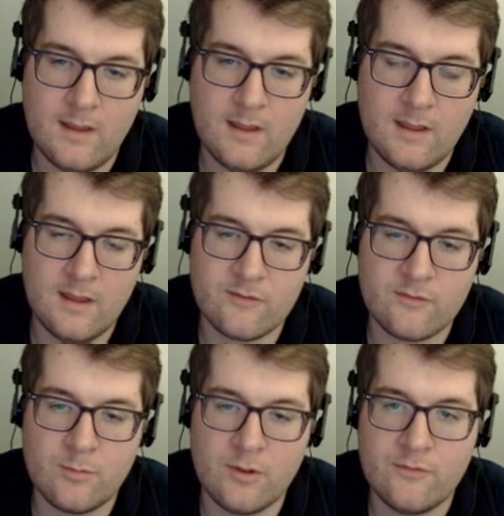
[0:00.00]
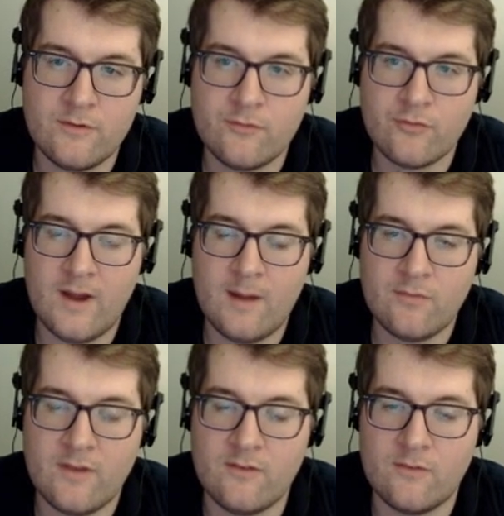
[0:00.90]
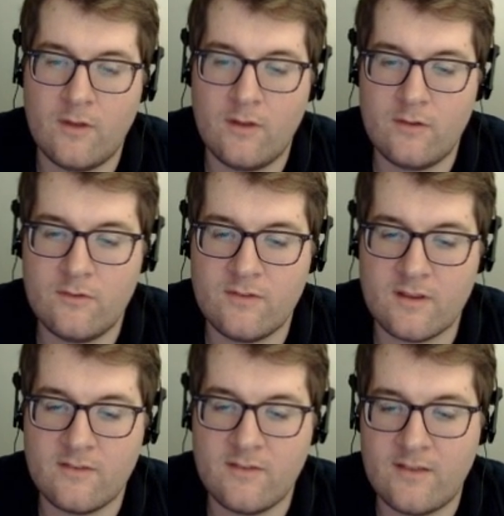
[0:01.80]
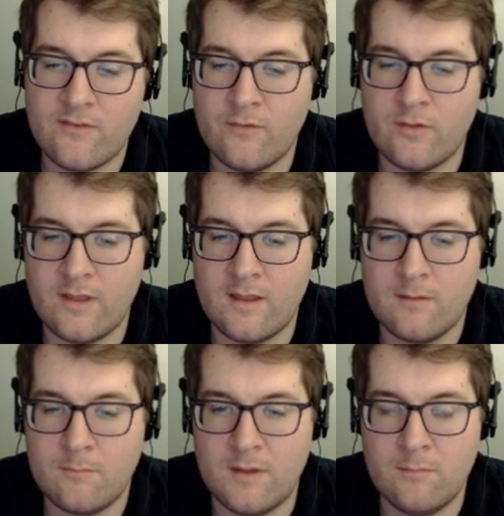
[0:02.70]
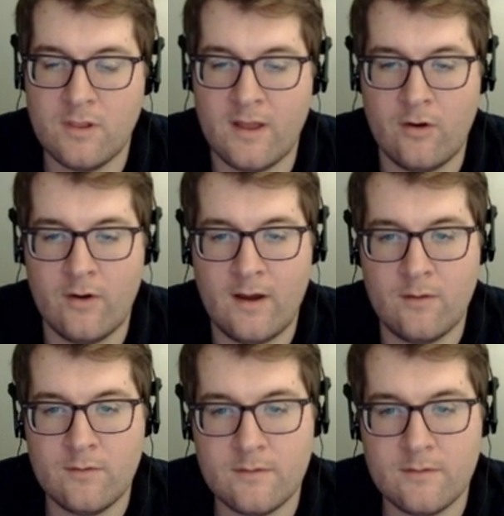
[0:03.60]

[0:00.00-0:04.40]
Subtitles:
Explosive traps has successfully been played around.